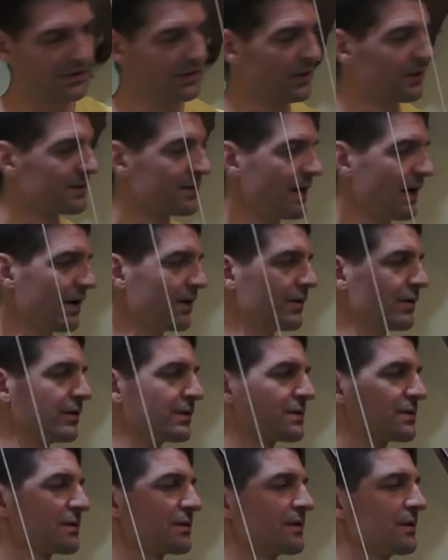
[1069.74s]
those
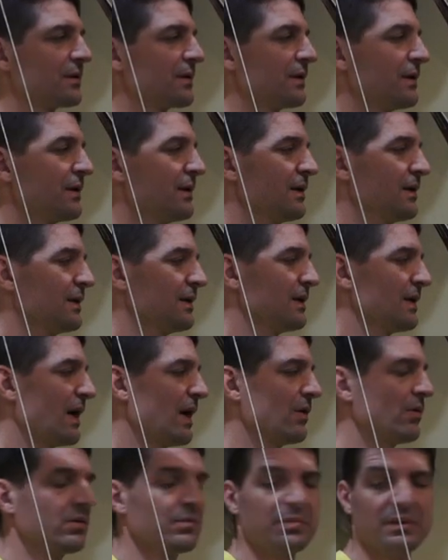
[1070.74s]
arrows and
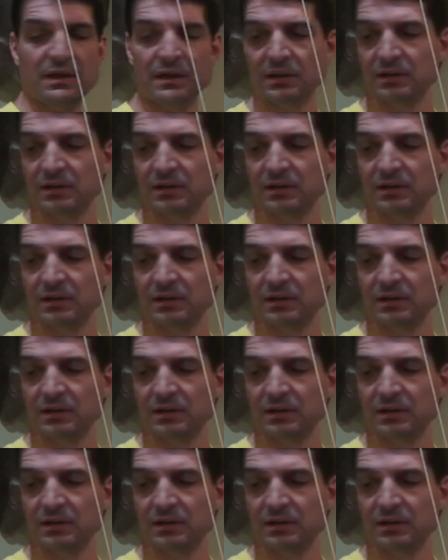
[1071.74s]
I will be